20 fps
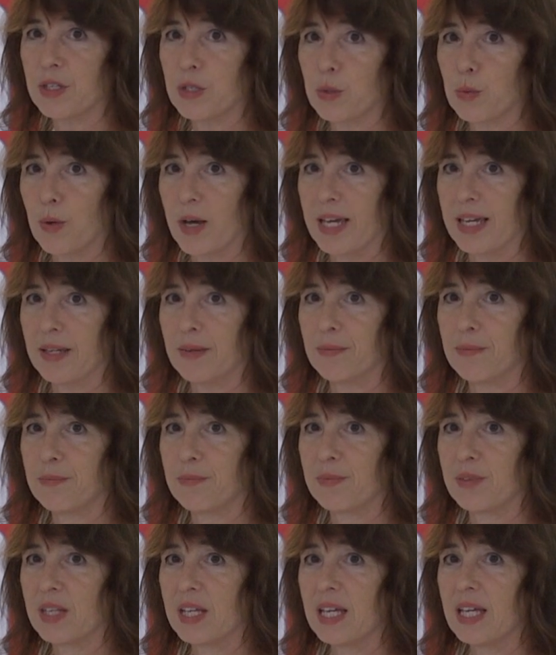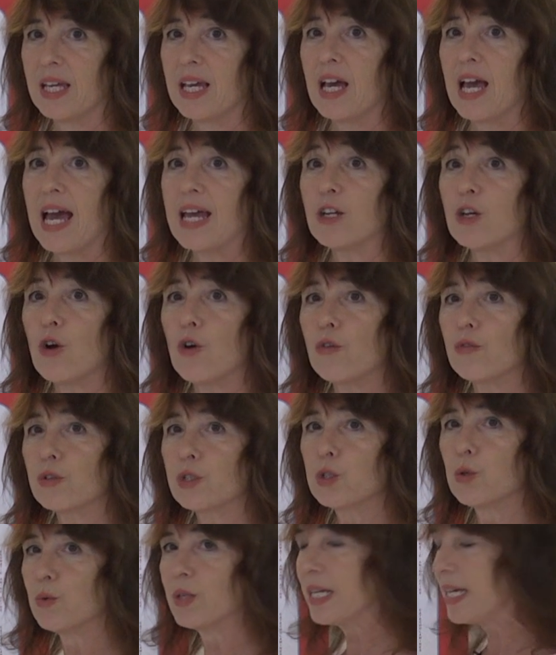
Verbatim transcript: this way and over to